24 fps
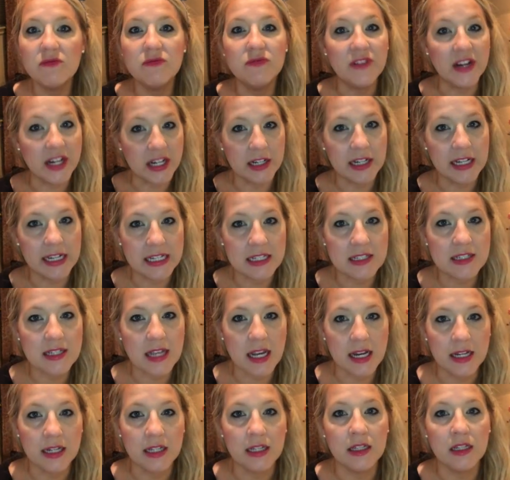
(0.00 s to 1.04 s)
very
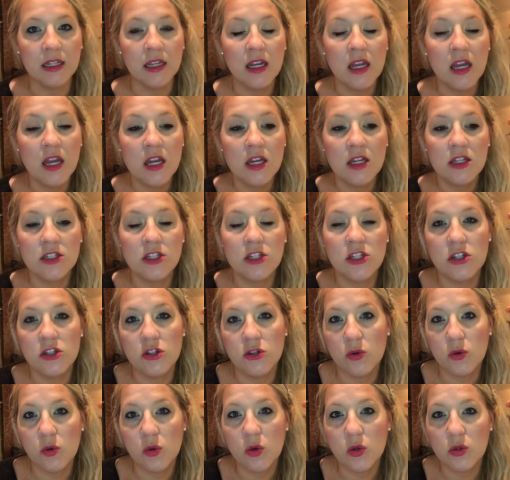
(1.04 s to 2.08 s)
excited
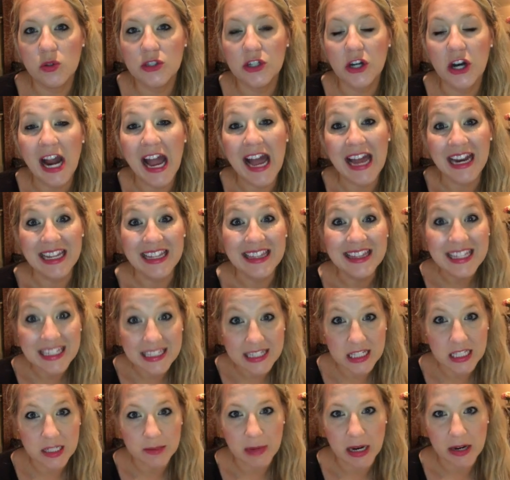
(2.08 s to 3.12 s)
to start adding
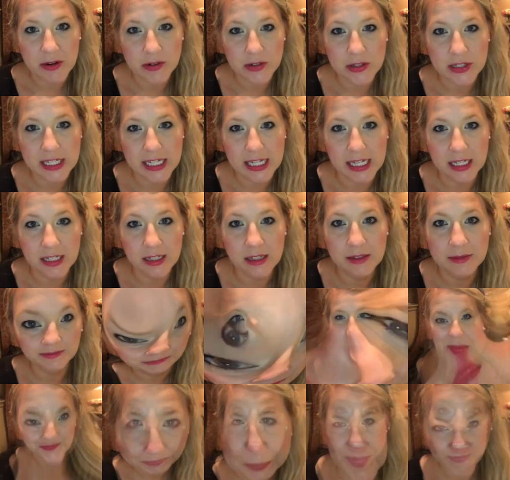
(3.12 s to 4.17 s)
this to my routine.
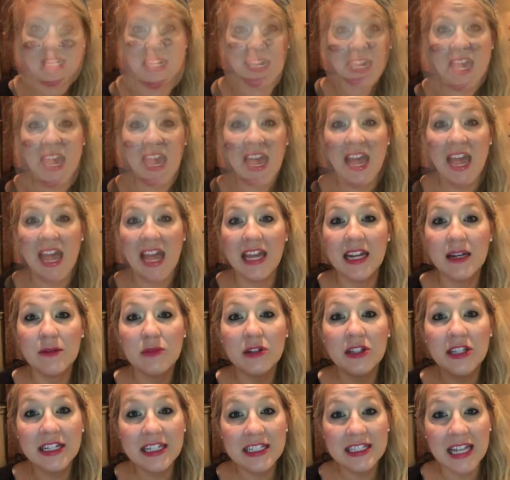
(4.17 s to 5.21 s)
And I'm
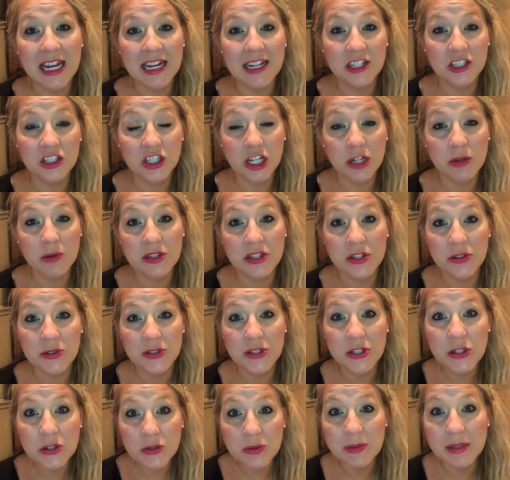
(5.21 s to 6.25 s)
really excited to share it with you
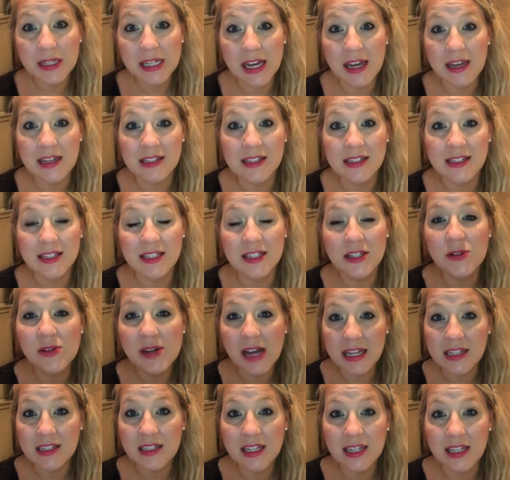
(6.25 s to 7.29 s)
too, because you
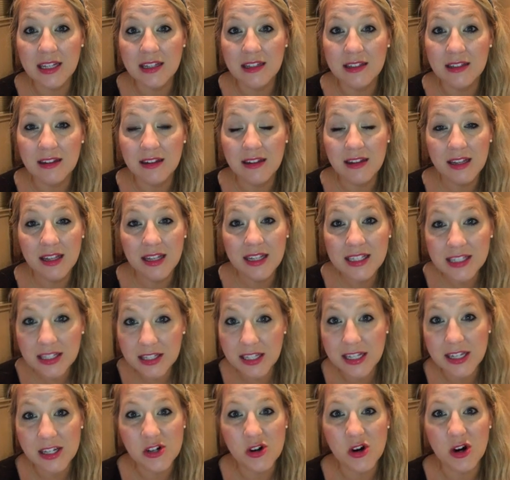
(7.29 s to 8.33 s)
guys can
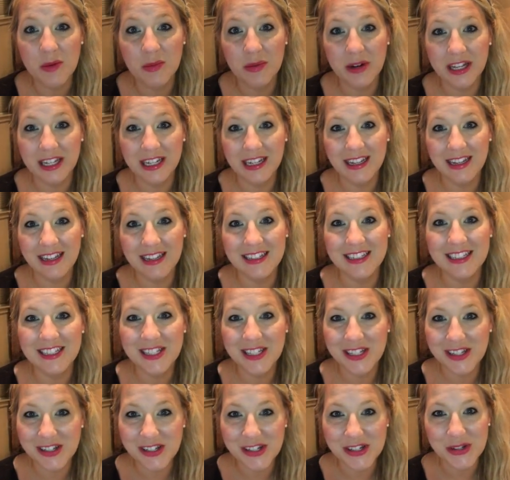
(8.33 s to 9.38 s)
easily incorporate it
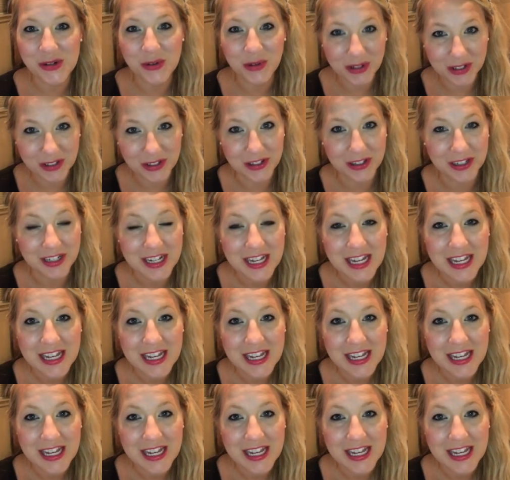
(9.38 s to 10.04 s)
into your